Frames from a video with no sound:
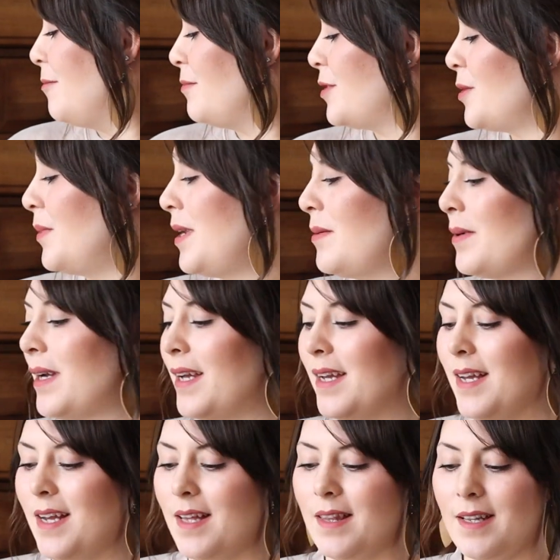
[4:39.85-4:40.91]
So anyway,
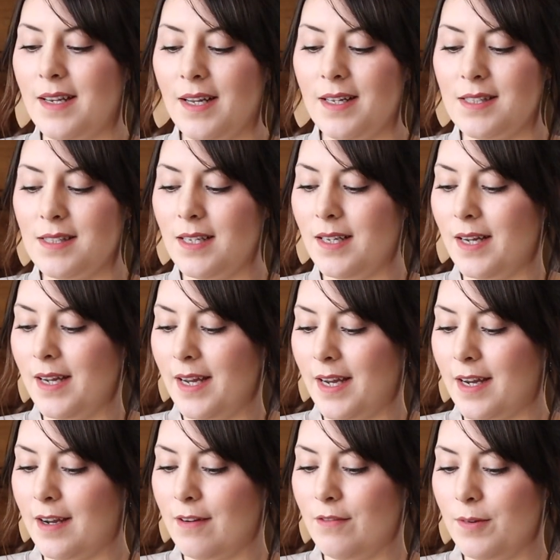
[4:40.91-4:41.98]
the next thing I
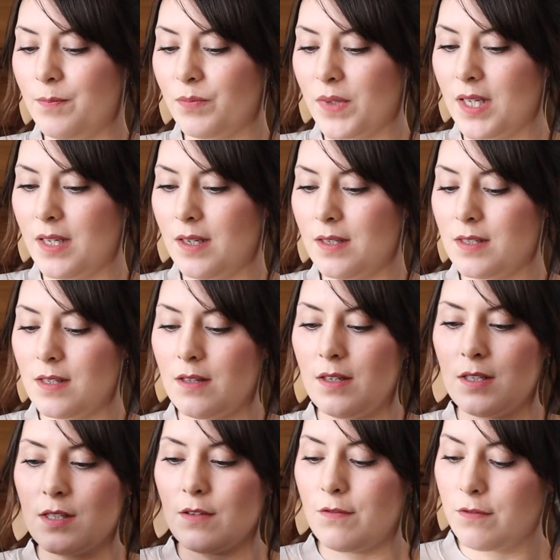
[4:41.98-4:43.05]
have is
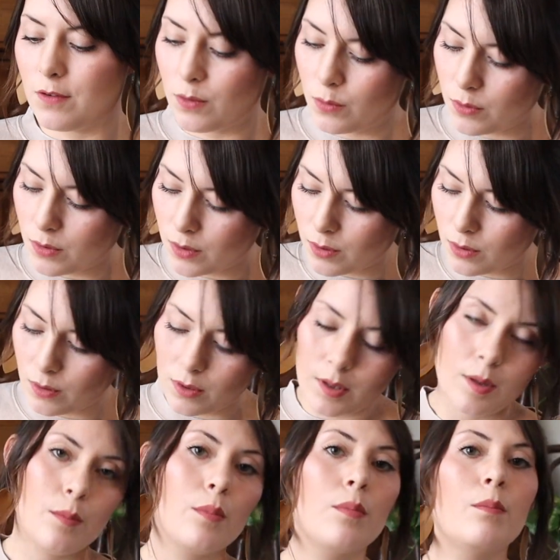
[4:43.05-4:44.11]
this floral
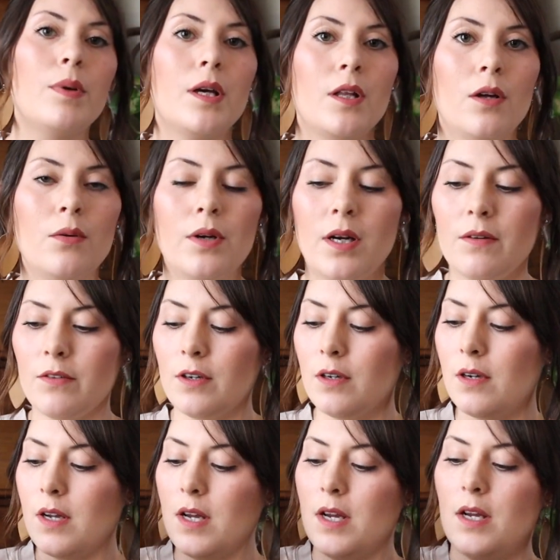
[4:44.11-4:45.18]
pillow
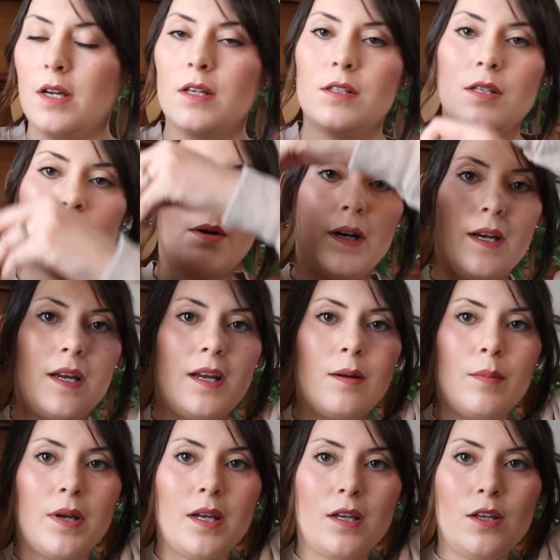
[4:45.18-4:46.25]
cover. So I
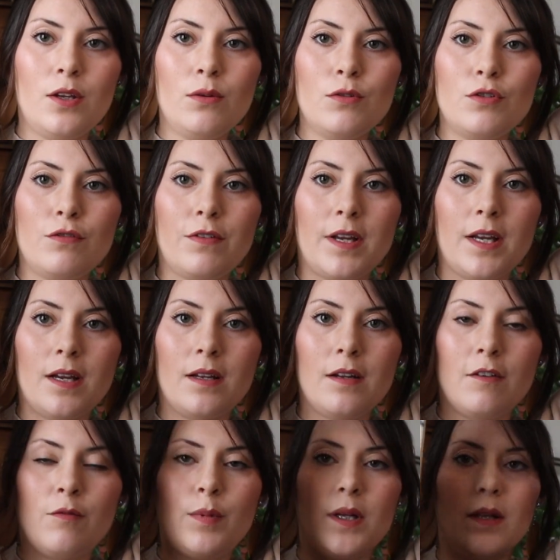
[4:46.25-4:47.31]
am a huge fan
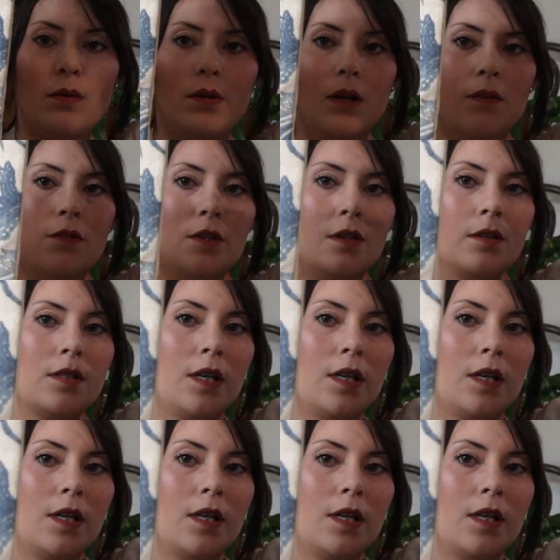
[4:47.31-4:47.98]
of pillow covers.